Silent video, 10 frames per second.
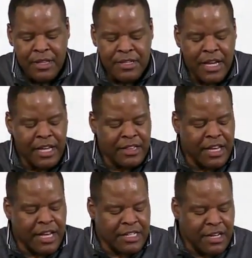The second
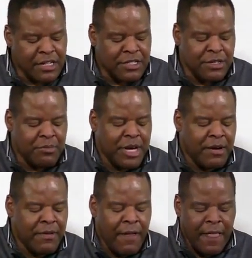thing I talked to you
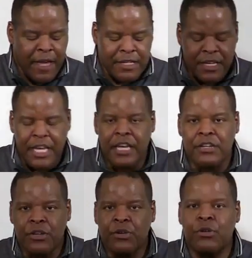about is,
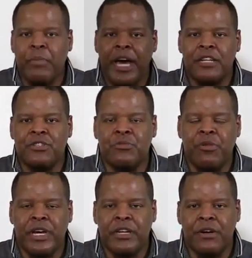again, CoolPack
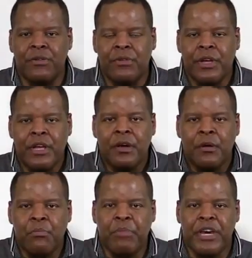2.0,
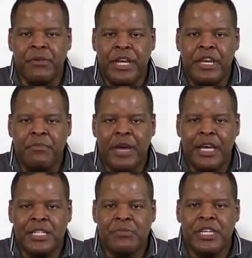better heat
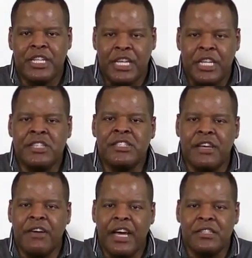management. Each
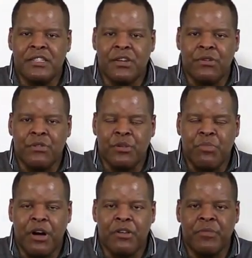cell has its own
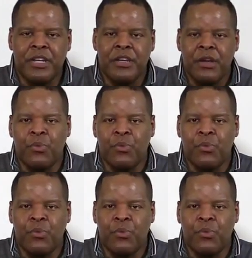compartment.